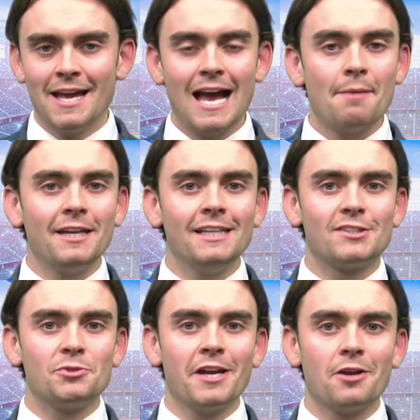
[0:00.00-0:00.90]
Aberdeen's
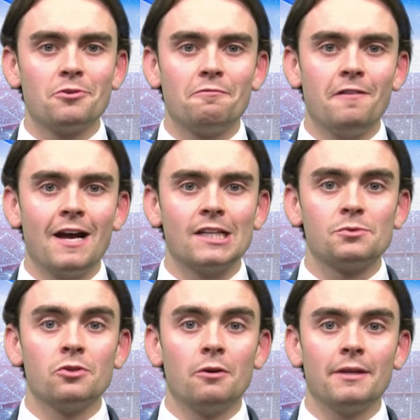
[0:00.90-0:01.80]
300
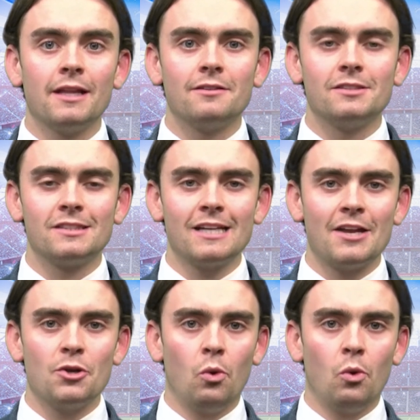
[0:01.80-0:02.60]
fans will not be allowed to stand